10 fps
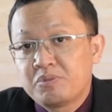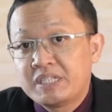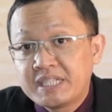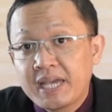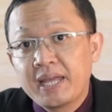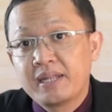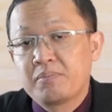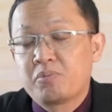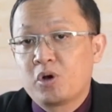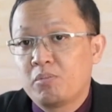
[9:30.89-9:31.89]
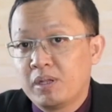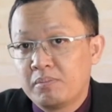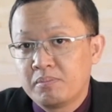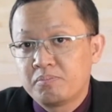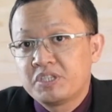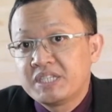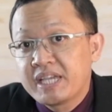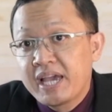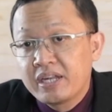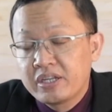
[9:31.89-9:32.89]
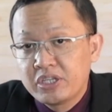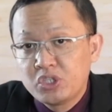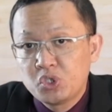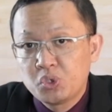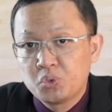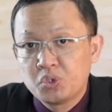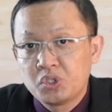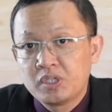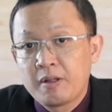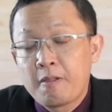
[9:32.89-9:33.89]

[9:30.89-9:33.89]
present the problem, present the issues,